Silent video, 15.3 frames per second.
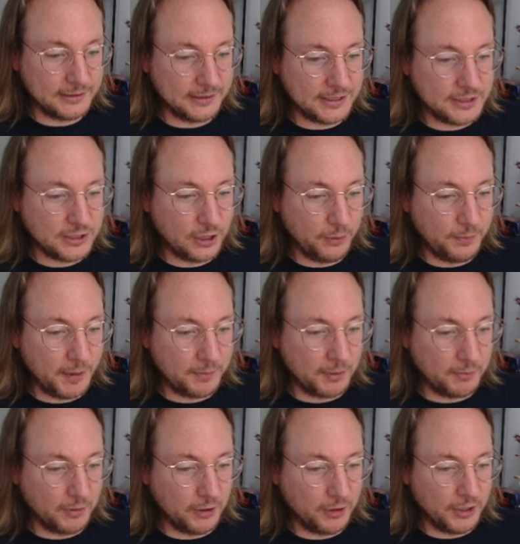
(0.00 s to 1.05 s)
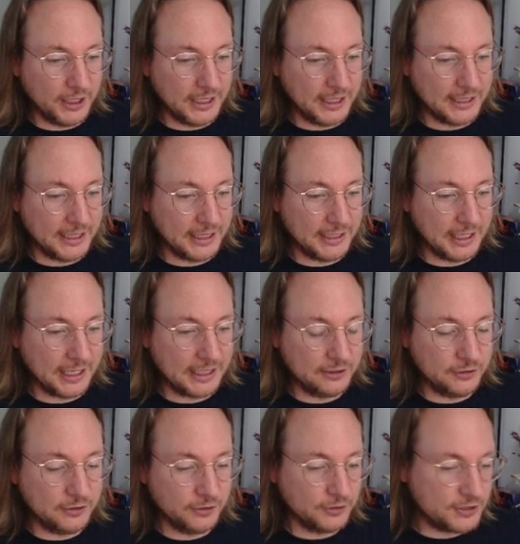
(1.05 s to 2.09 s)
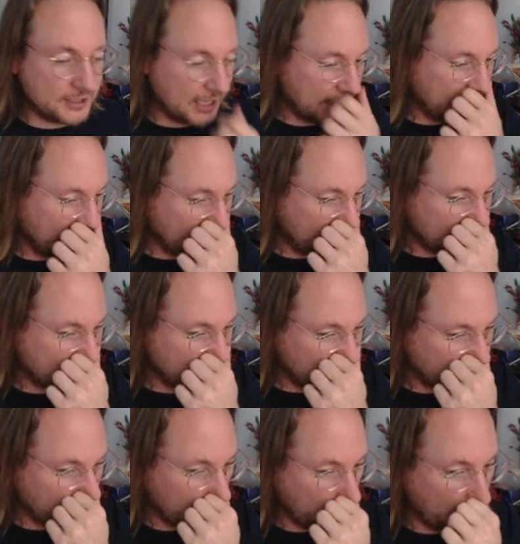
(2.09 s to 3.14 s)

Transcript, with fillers: Let's go Papa Moti, and then I can do Sengir next turn.